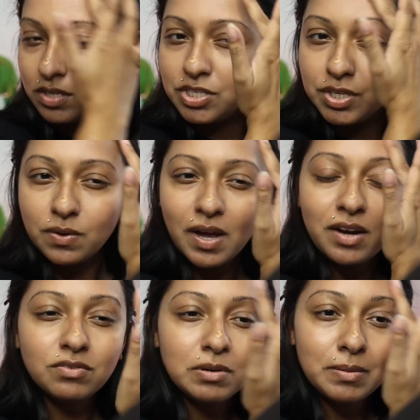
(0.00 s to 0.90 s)
to, I
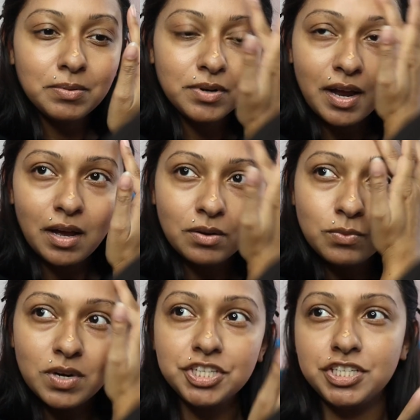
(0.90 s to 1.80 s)
don't remember
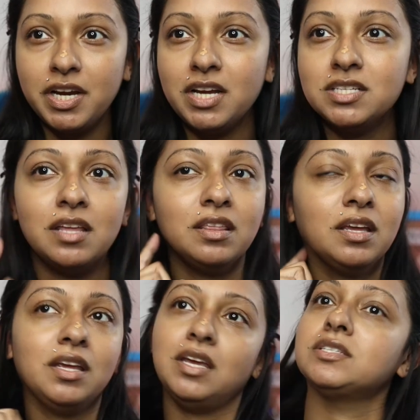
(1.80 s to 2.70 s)
what shades. I
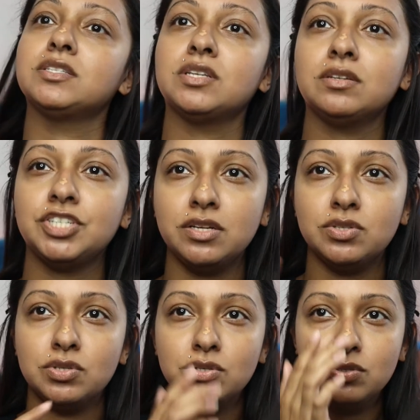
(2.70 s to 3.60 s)
think it's
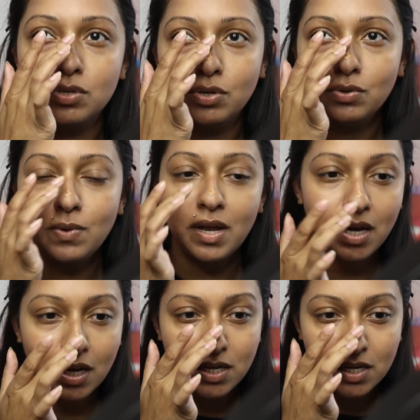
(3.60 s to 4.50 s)
shades
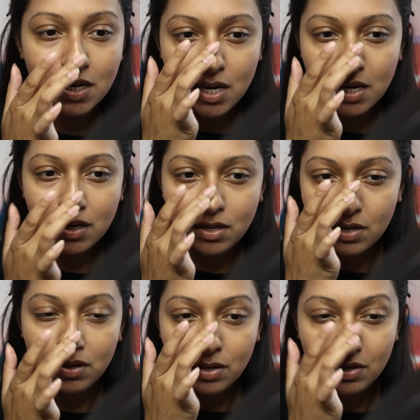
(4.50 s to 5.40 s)
290,
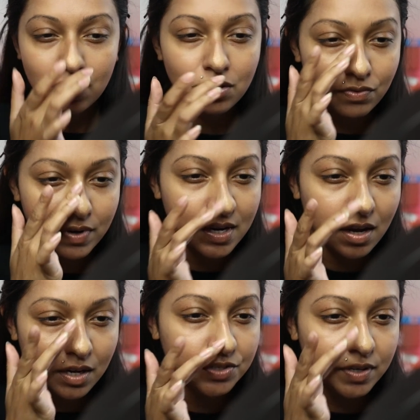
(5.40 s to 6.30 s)

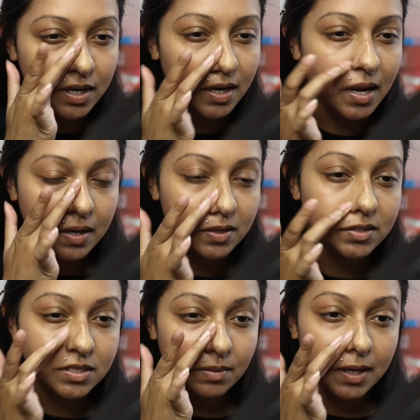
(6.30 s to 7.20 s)
300 and
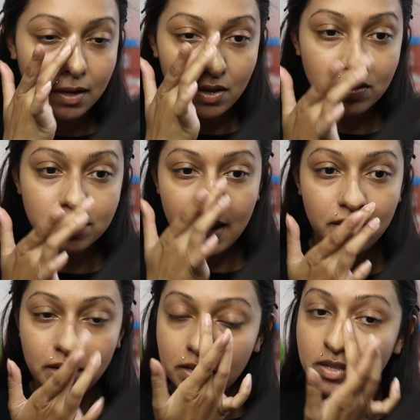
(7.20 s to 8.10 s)
something else,
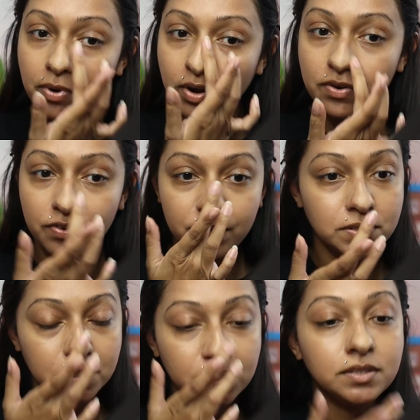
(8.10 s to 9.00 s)
and in the Pro
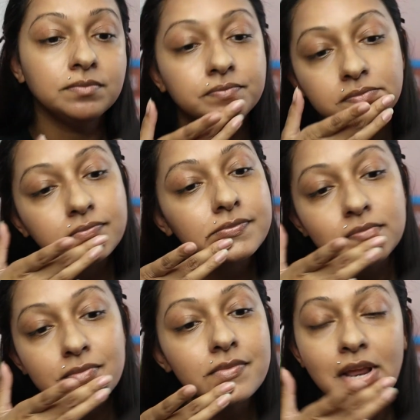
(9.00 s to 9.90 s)
Filter
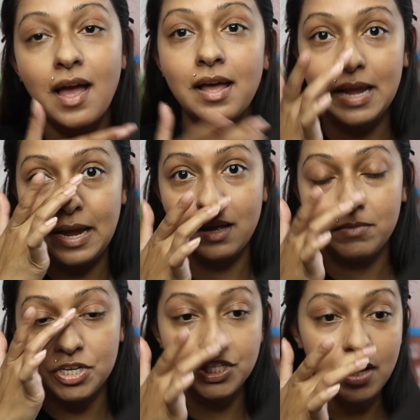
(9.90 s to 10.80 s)
I
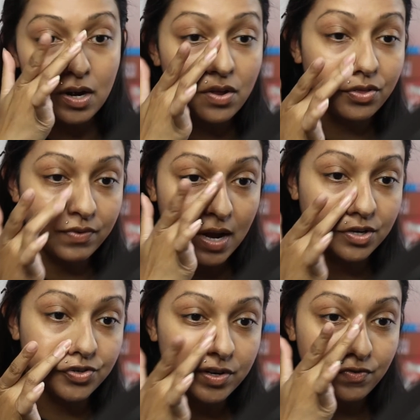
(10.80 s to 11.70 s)
am shade
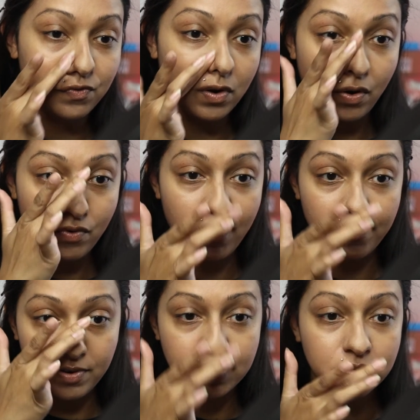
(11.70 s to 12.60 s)
300 for
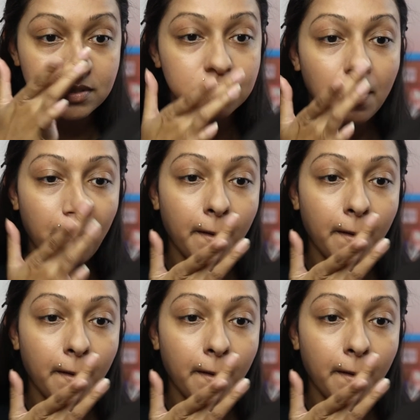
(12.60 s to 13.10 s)
reference.